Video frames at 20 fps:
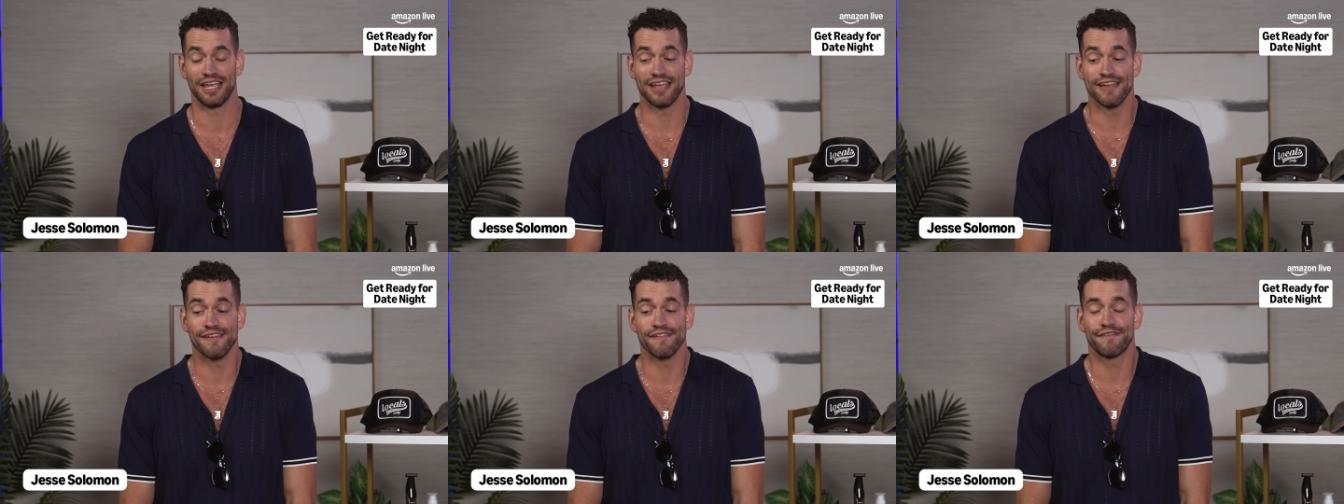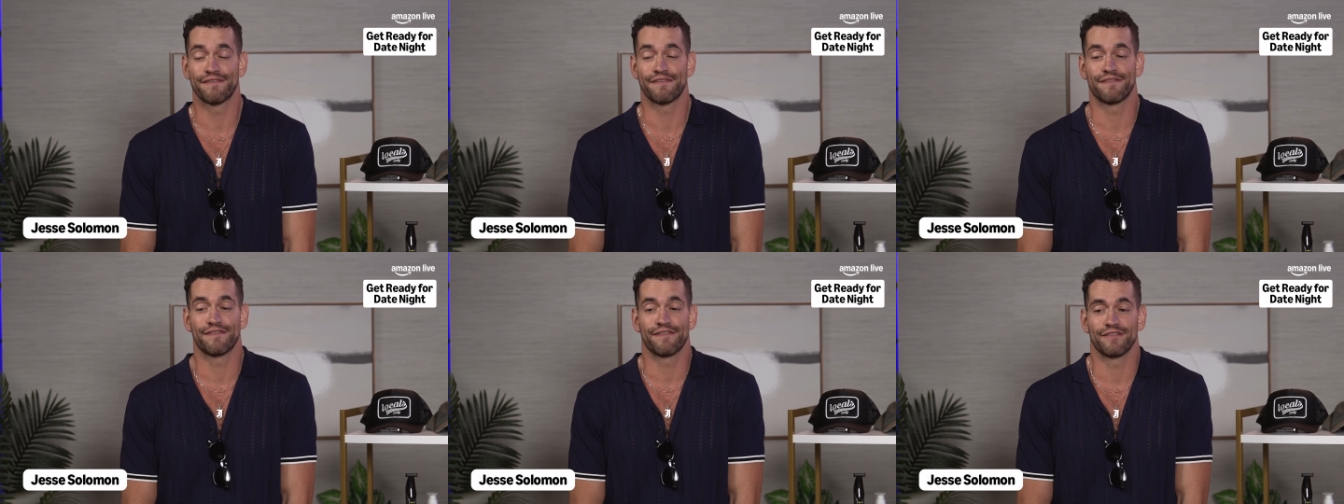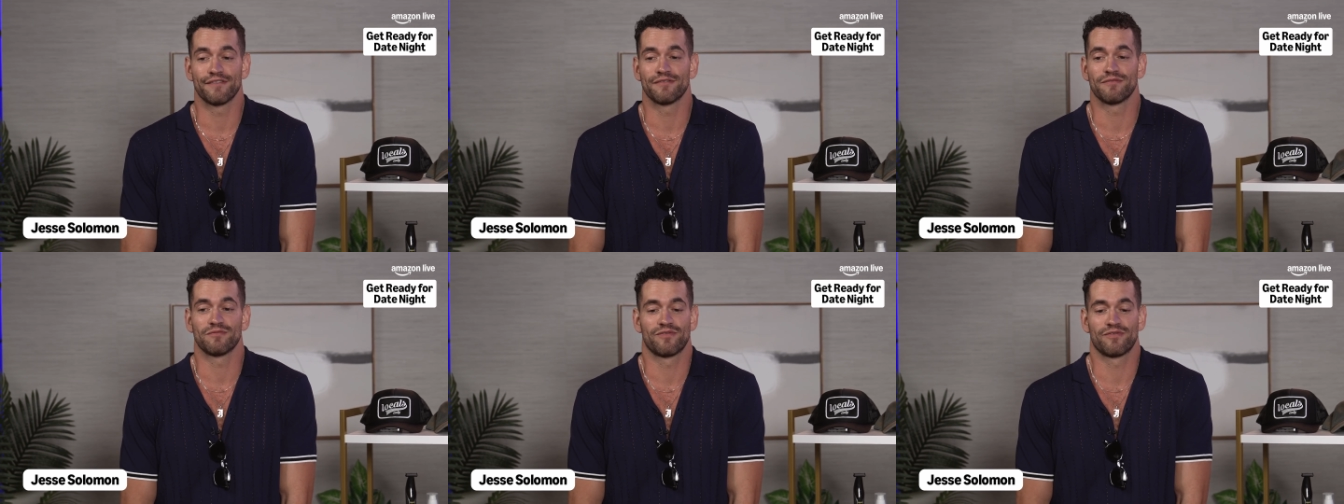
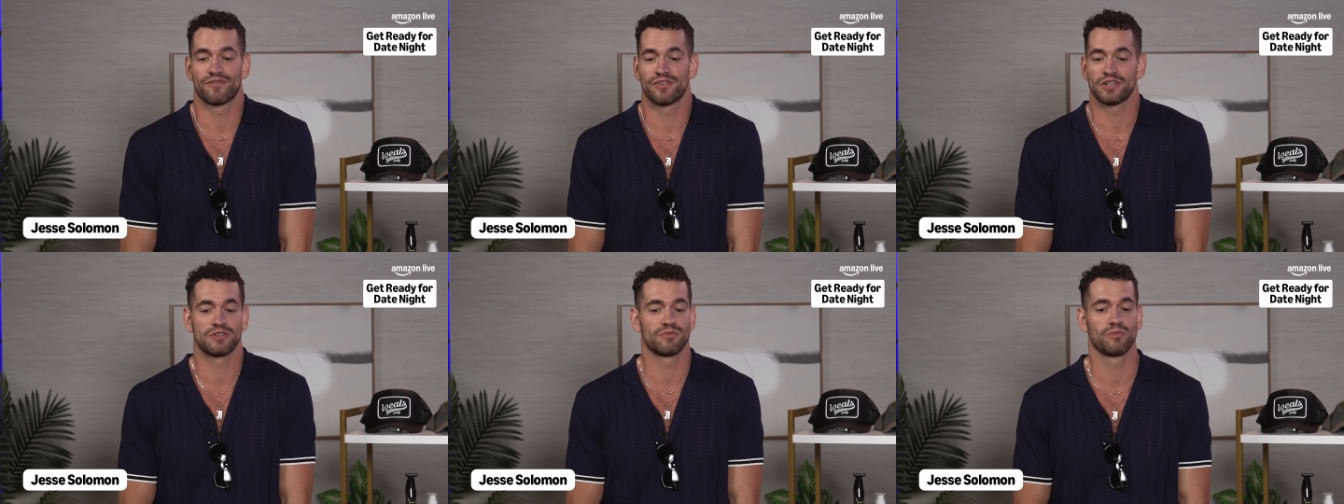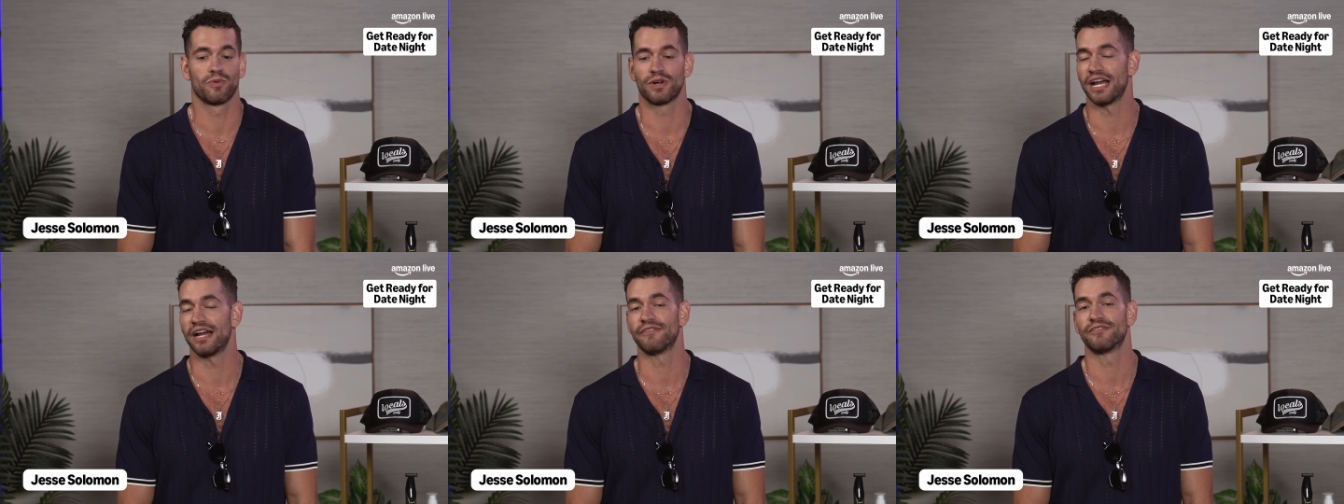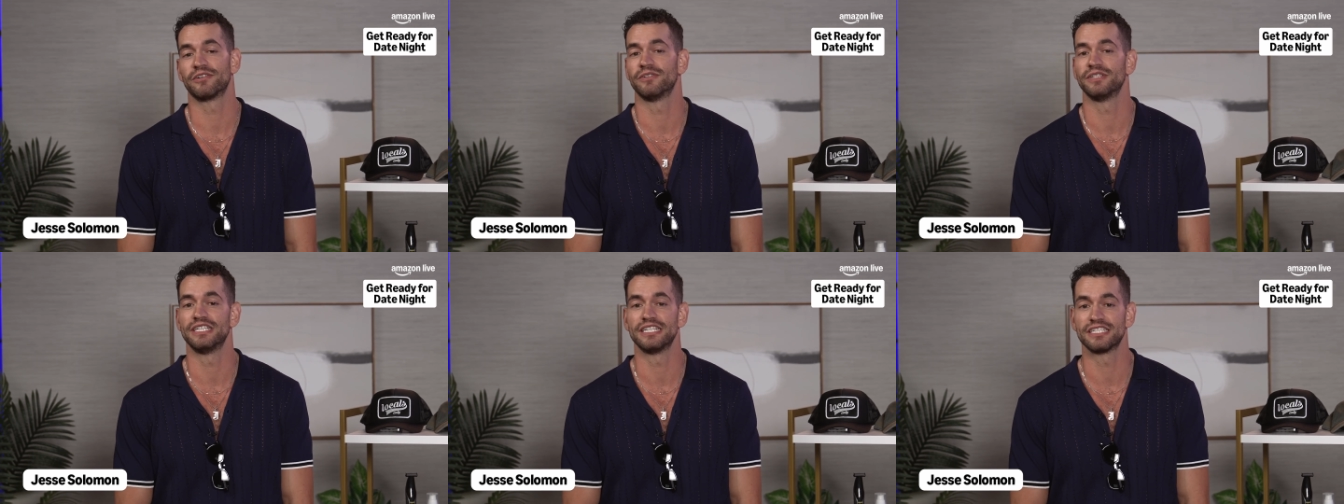if for
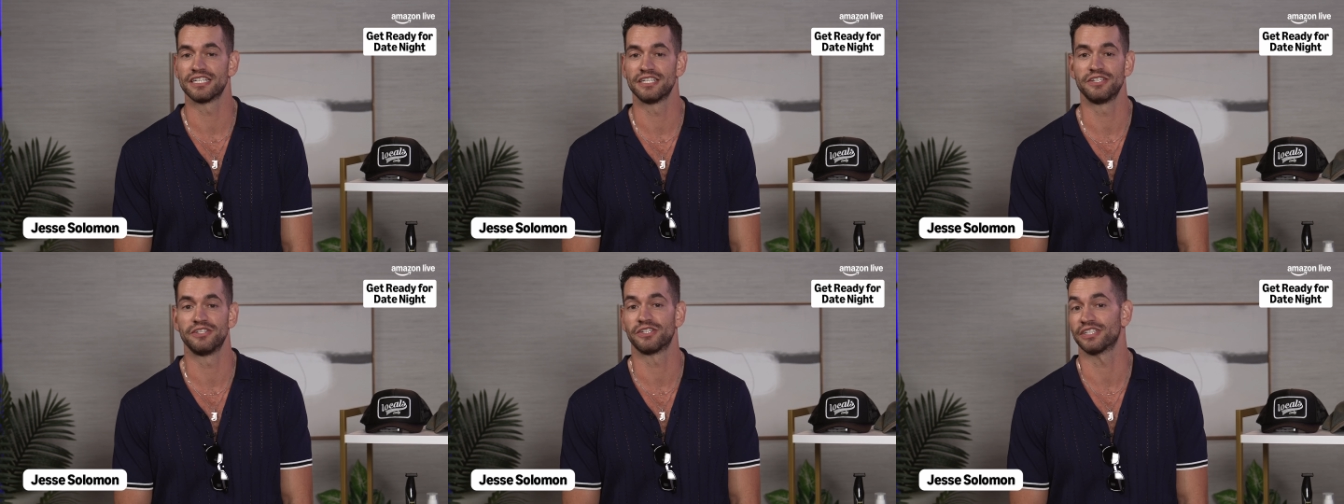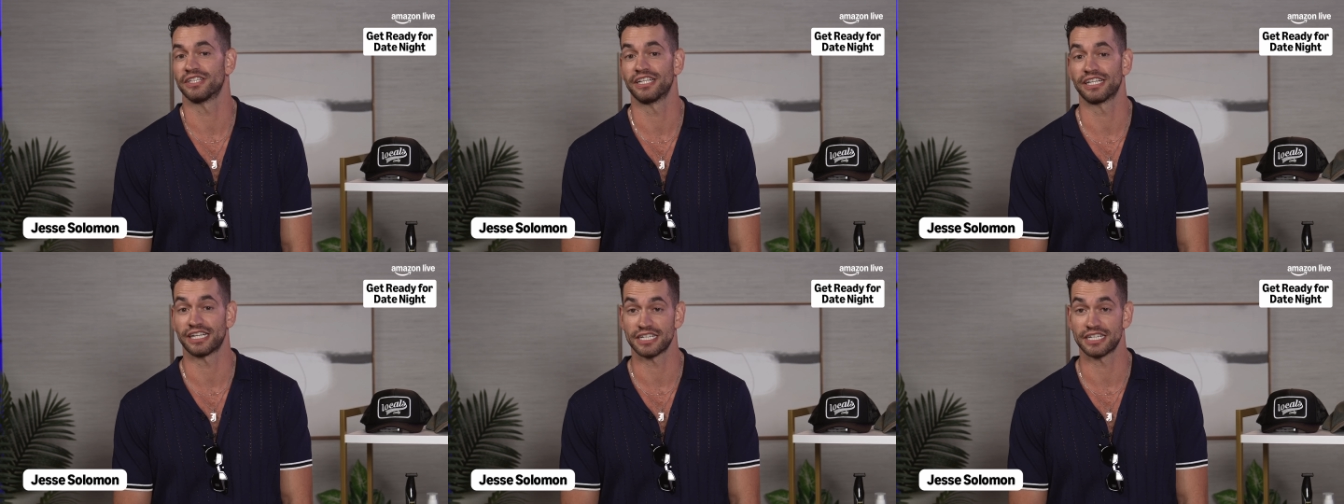whatever reason you can